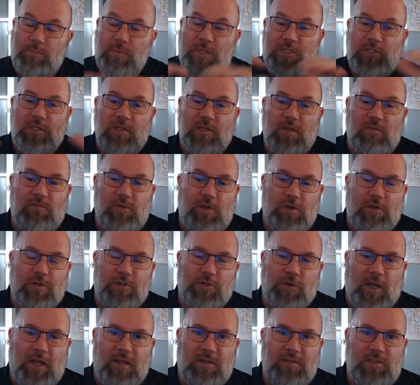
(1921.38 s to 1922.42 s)
especially if you're
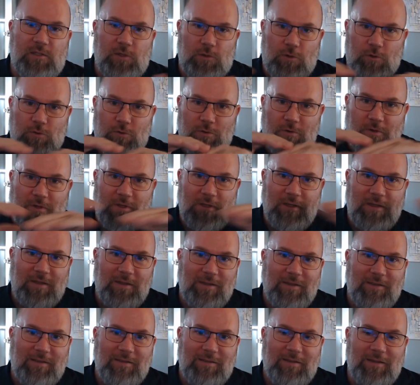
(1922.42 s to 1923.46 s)
trying to,
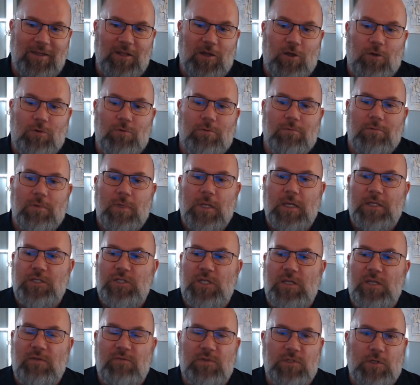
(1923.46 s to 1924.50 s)

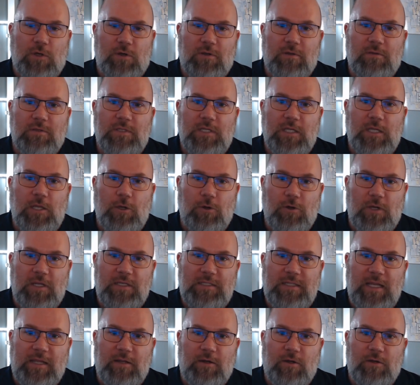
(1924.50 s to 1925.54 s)
achieve certain security
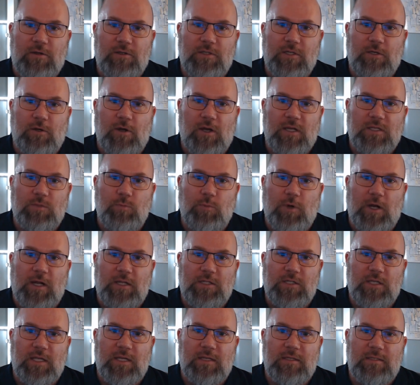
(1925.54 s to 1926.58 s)
standards across
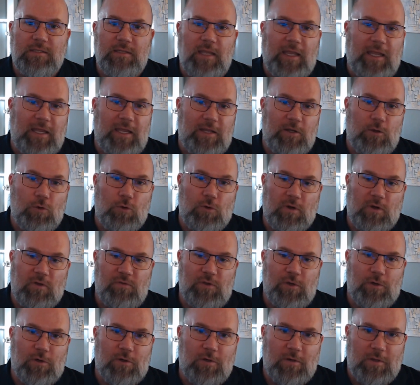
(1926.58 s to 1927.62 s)
projects, or
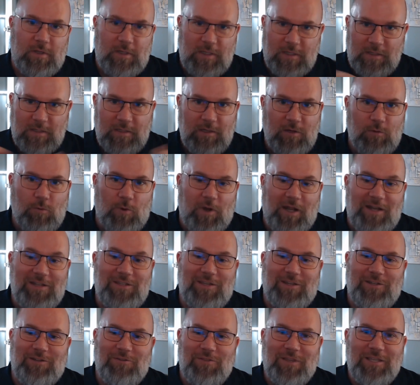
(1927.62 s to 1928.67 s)
if you're wanting
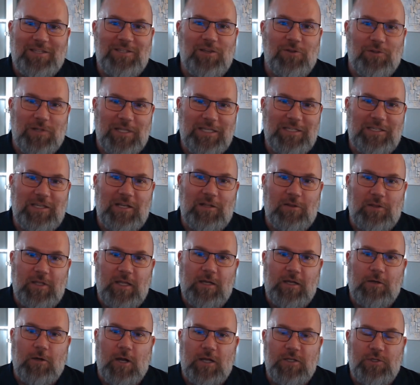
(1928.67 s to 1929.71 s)
to do this holistically
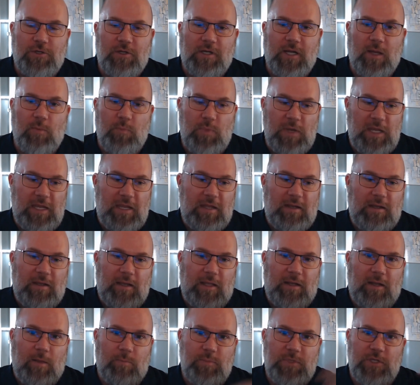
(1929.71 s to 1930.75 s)
across your company.
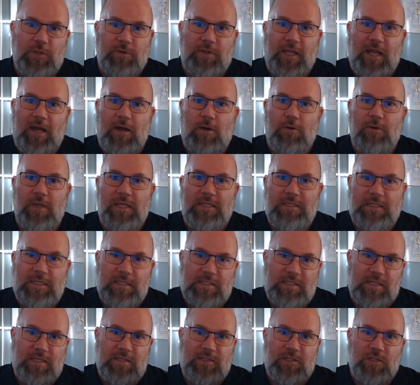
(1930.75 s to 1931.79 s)
And up till now,
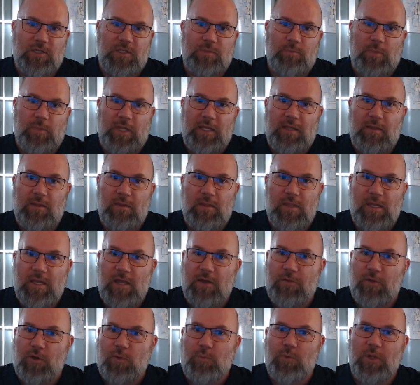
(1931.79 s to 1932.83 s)
ACC has just been the
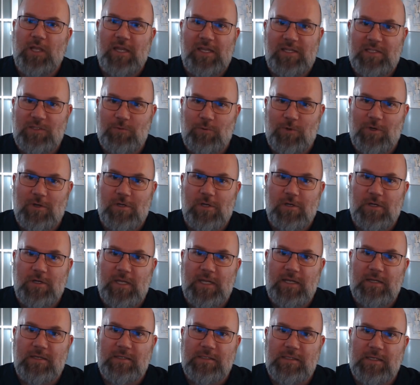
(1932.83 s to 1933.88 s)
other place where your
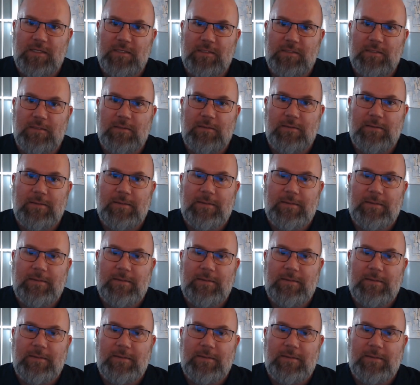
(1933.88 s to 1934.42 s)
data sits.